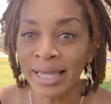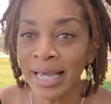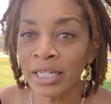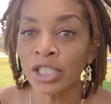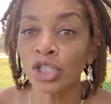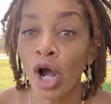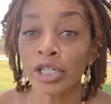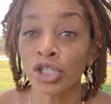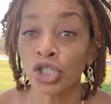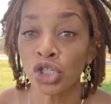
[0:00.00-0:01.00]
things
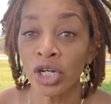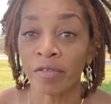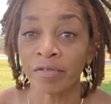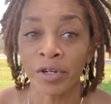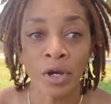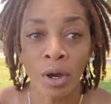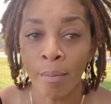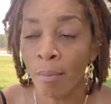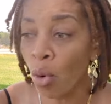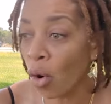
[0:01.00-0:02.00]
start to shift
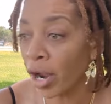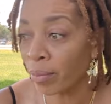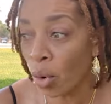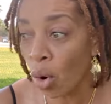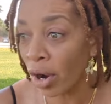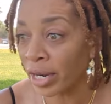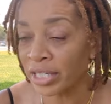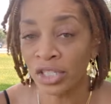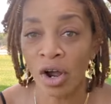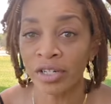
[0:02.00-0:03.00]
more and more.
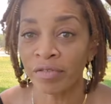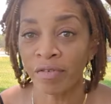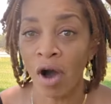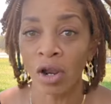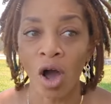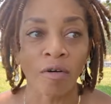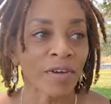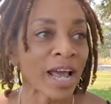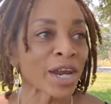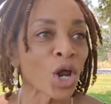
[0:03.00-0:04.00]
They start to fall off.
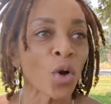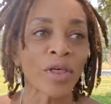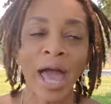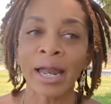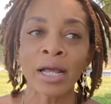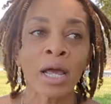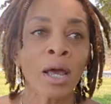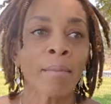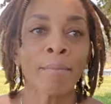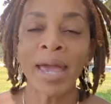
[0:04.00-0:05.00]
And I know that
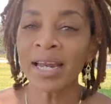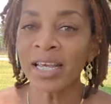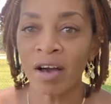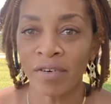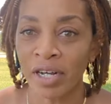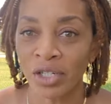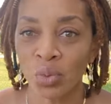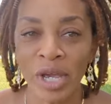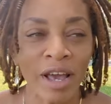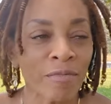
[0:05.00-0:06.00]
many of us,
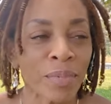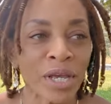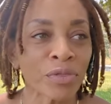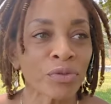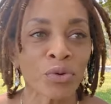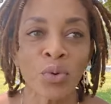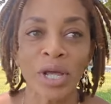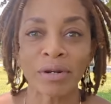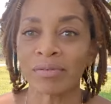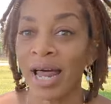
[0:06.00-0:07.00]
we have been through
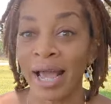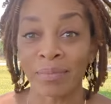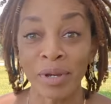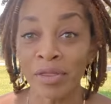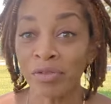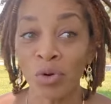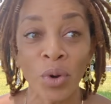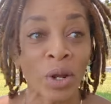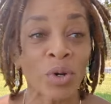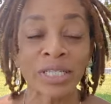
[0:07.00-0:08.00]
it, like been
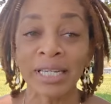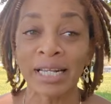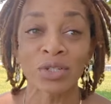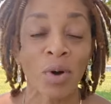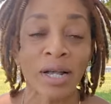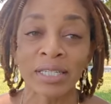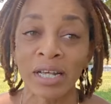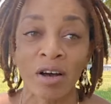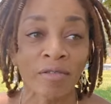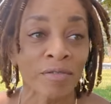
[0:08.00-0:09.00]
through it, and we say to
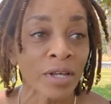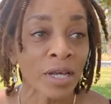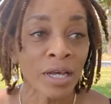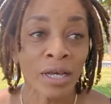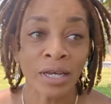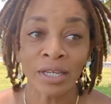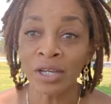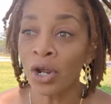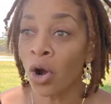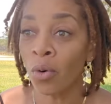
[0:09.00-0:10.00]
ourselves,
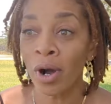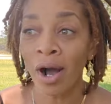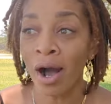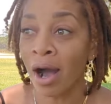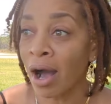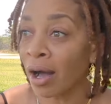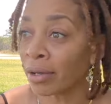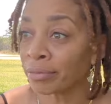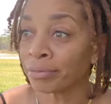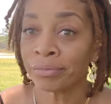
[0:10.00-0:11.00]
you know, uh,